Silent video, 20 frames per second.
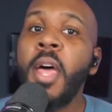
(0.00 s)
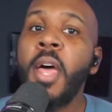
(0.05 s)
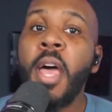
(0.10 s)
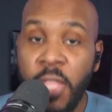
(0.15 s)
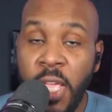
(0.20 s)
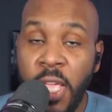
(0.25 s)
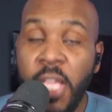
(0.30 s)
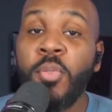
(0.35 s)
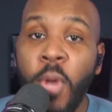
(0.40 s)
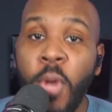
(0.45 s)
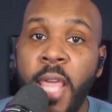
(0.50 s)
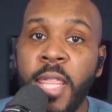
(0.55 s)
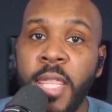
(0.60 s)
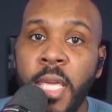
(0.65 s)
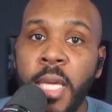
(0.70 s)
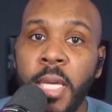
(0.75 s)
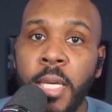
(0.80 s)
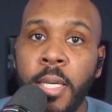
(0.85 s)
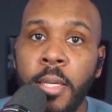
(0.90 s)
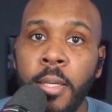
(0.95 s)
That's what I
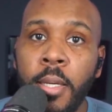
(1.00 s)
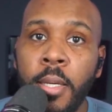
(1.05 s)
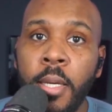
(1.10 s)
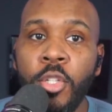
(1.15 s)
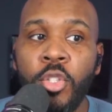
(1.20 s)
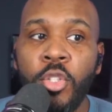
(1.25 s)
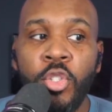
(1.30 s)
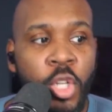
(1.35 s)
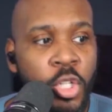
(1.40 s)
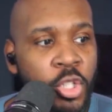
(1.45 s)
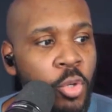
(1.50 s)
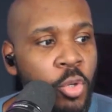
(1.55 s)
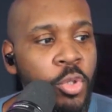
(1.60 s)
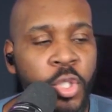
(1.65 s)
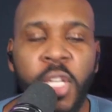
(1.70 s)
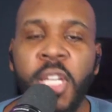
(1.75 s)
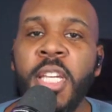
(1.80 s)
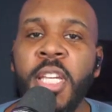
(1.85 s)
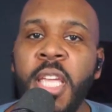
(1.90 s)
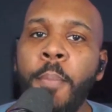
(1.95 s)
think. Just so
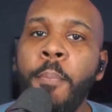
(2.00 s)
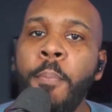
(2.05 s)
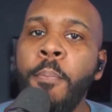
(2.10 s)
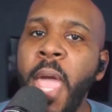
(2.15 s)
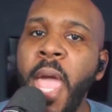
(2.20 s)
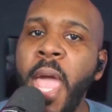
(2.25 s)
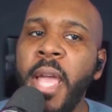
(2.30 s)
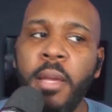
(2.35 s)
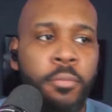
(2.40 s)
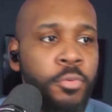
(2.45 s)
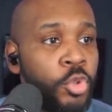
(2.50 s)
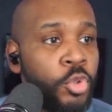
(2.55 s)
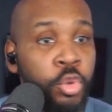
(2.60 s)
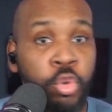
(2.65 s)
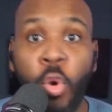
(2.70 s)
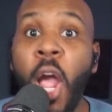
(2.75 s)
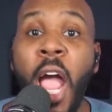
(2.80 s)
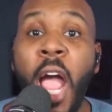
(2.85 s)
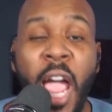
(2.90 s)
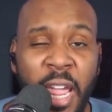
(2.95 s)
she can get back,
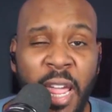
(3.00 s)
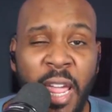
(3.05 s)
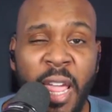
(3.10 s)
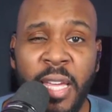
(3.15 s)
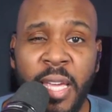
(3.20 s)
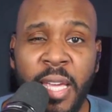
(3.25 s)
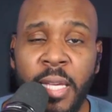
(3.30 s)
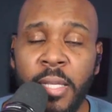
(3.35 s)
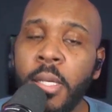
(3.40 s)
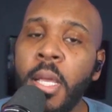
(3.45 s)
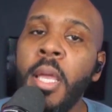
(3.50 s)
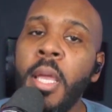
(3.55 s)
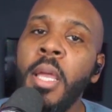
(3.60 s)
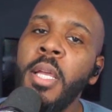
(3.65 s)
try, I guess,